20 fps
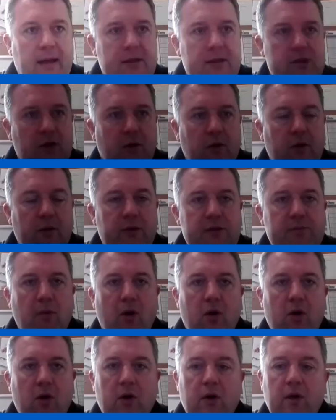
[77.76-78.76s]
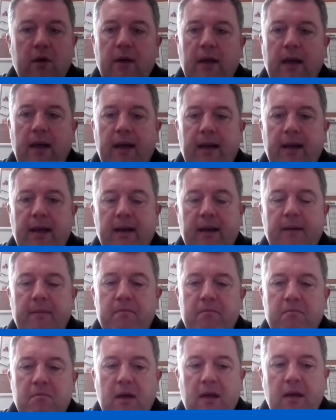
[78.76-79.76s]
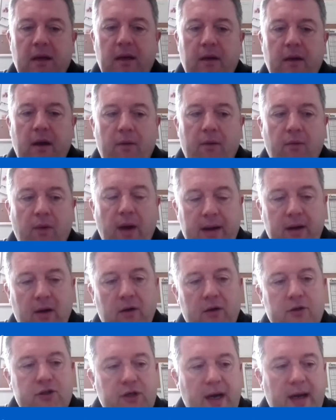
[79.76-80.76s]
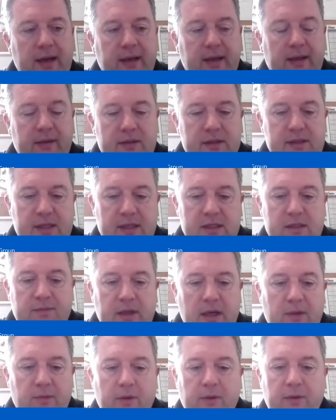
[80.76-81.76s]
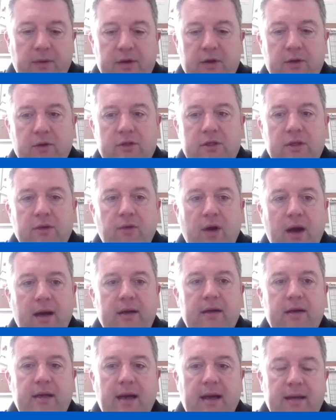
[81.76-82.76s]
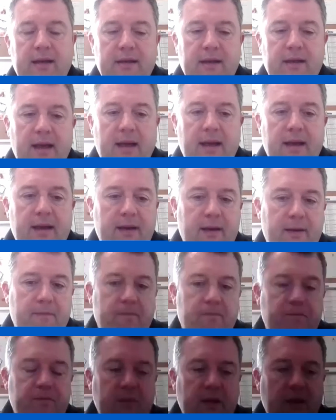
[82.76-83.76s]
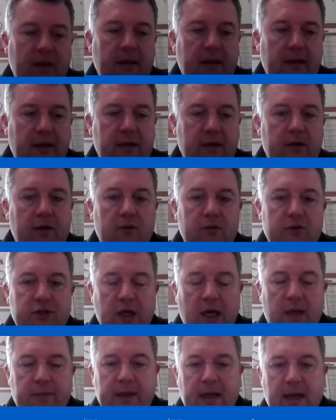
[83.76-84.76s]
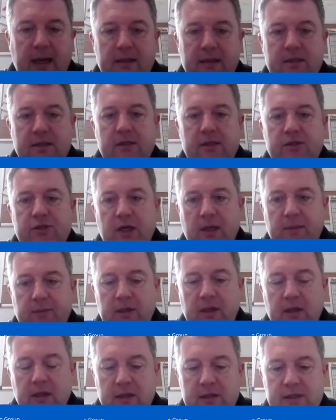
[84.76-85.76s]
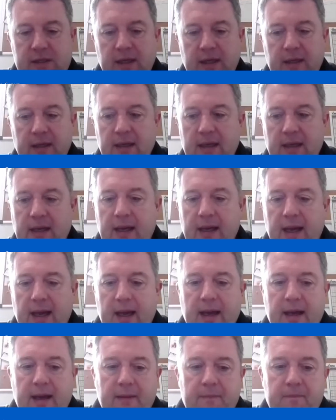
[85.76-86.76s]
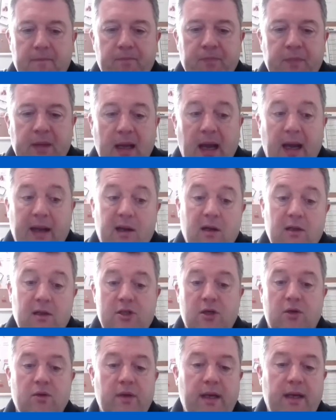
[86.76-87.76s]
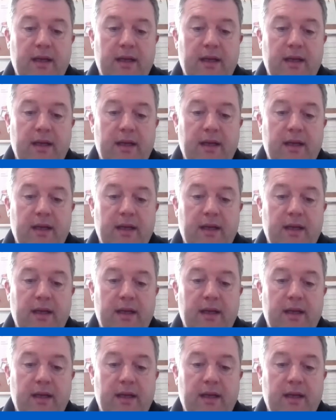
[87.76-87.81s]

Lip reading: So it was more a record tracking system that we were using rather than job analysis, job costing, and also